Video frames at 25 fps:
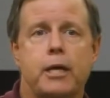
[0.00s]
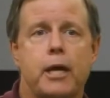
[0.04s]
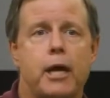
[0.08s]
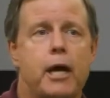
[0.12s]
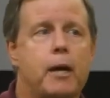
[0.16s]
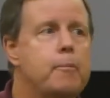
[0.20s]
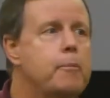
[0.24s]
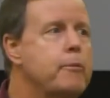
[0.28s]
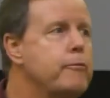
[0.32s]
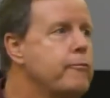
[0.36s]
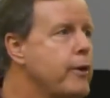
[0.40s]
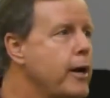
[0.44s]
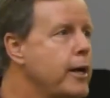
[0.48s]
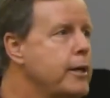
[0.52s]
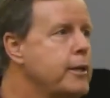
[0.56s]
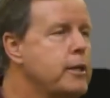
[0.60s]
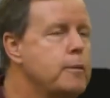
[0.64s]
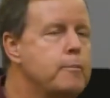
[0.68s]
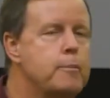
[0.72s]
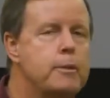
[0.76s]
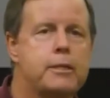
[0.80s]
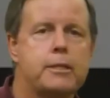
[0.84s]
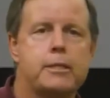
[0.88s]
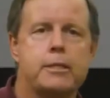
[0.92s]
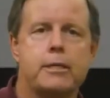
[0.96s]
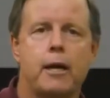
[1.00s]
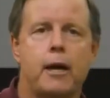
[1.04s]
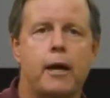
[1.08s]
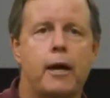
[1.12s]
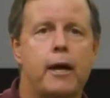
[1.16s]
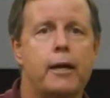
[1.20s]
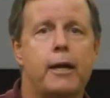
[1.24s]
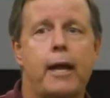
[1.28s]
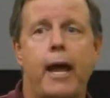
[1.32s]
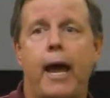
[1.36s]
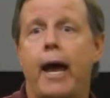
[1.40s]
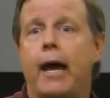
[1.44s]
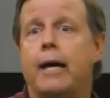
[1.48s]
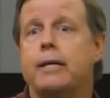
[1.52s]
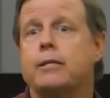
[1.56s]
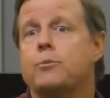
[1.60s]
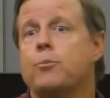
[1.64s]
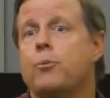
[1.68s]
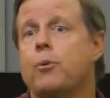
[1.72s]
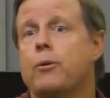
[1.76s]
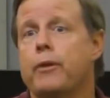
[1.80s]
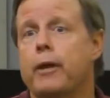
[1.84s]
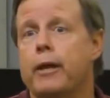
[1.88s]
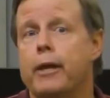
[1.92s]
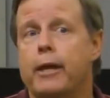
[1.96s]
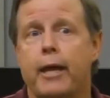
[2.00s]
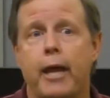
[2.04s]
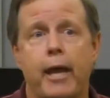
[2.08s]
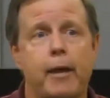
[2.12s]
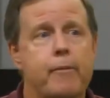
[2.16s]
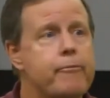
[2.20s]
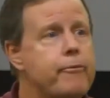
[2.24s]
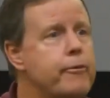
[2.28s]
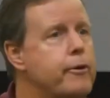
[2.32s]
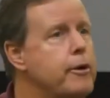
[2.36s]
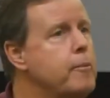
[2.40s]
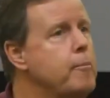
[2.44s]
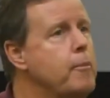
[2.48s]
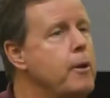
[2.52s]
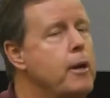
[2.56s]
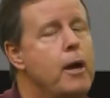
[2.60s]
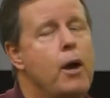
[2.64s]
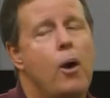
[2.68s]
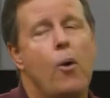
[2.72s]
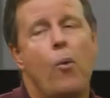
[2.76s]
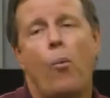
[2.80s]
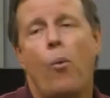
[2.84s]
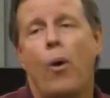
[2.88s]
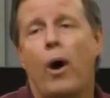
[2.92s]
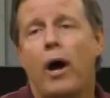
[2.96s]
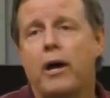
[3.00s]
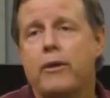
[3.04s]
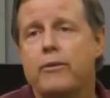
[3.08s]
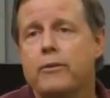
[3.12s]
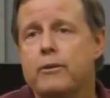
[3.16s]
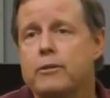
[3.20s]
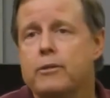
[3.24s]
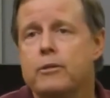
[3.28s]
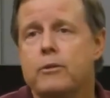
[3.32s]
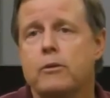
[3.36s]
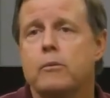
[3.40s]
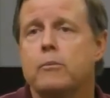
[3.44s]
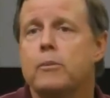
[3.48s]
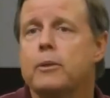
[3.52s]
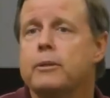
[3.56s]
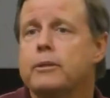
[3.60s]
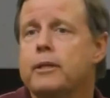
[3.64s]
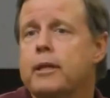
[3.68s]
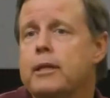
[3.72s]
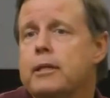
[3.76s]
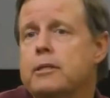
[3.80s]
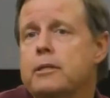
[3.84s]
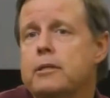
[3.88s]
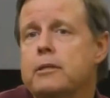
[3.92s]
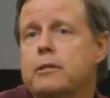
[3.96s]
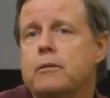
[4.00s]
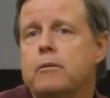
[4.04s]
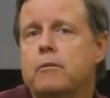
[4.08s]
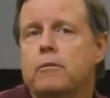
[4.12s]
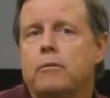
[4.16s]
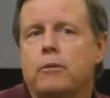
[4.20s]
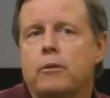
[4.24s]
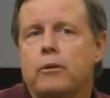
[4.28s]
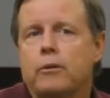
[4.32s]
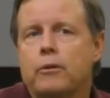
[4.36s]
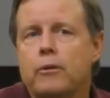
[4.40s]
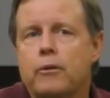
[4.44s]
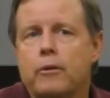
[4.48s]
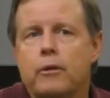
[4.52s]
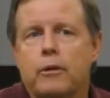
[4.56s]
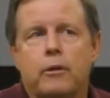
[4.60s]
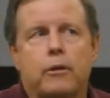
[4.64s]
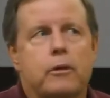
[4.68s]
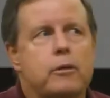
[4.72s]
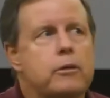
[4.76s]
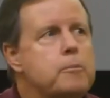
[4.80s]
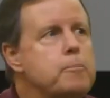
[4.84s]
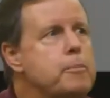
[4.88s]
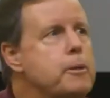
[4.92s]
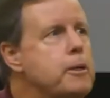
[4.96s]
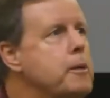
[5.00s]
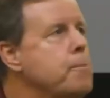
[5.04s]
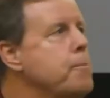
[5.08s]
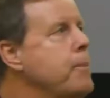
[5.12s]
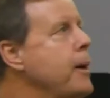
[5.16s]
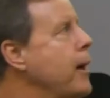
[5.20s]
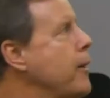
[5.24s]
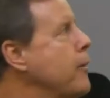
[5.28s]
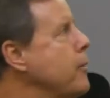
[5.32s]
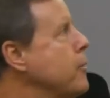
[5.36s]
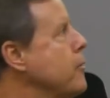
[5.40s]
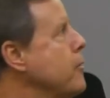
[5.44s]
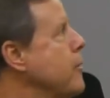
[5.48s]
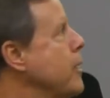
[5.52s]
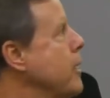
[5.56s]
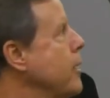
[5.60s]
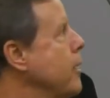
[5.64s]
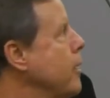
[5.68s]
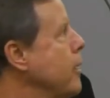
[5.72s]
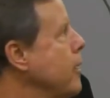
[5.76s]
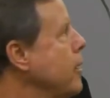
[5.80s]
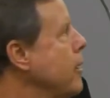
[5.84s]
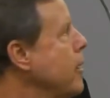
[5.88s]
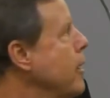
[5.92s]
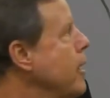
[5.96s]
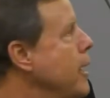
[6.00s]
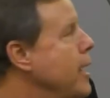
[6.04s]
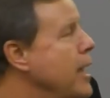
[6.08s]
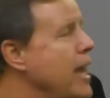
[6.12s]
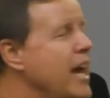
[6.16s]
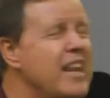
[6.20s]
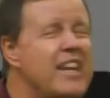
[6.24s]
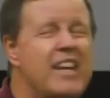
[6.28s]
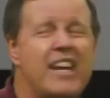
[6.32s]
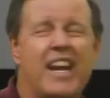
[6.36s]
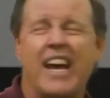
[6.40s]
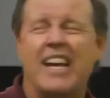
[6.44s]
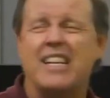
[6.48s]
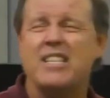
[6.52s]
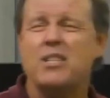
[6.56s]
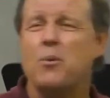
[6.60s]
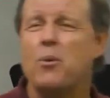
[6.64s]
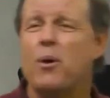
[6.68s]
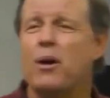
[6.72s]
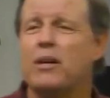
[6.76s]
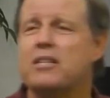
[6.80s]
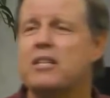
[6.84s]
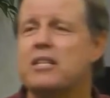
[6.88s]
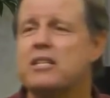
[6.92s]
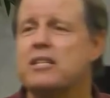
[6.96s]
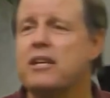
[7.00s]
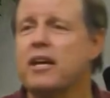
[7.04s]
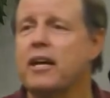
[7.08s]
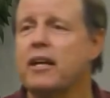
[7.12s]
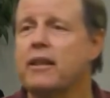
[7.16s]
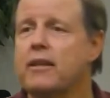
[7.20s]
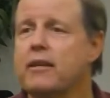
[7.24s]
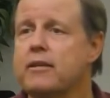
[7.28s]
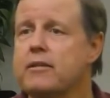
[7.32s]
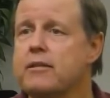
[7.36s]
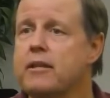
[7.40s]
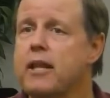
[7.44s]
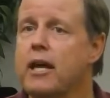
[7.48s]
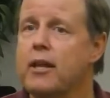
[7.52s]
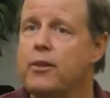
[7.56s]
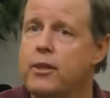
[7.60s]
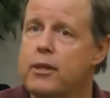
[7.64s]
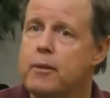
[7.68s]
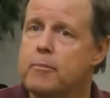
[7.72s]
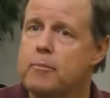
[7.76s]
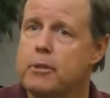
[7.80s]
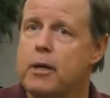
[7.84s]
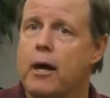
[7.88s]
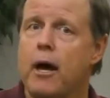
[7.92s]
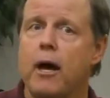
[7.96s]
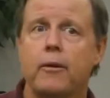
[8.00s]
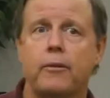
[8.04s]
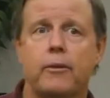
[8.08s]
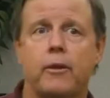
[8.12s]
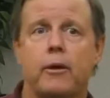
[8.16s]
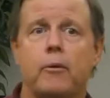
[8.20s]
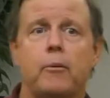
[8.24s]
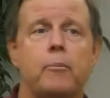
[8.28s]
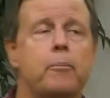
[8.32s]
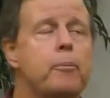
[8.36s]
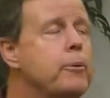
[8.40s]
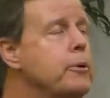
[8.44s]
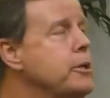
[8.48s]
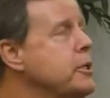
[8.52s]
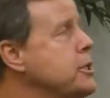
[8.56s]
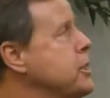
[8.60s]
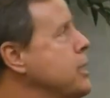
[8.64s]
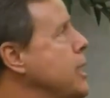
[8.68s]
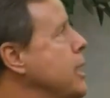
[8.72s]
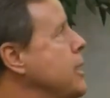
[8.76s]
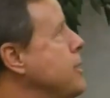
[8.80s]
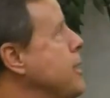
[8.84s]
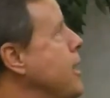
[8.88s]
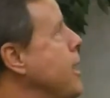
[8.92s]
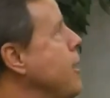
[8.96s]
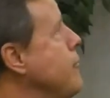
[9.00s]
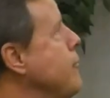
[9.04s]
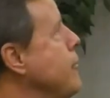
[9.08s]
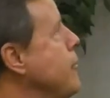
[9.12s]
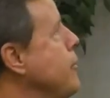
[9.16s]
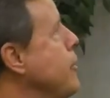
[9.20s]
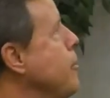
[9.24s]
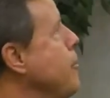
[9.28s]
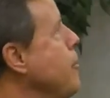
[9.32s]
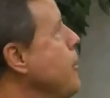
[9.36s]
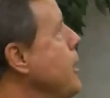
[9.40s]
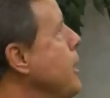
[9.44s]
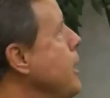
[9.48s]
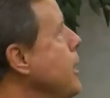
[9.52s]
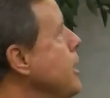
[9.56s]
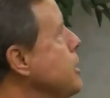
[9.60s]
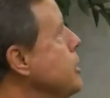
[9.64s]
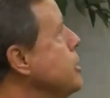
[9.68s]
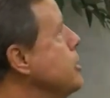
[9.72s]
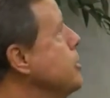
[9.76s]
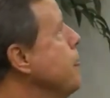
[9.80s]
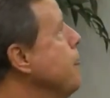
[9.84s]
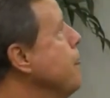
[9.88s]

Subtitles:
come, invite them inside, ask where they came from, why they're doing what they do, learn a little bit about who they are, and then ask questions like this. Let them talk. They'll appreciate that very much.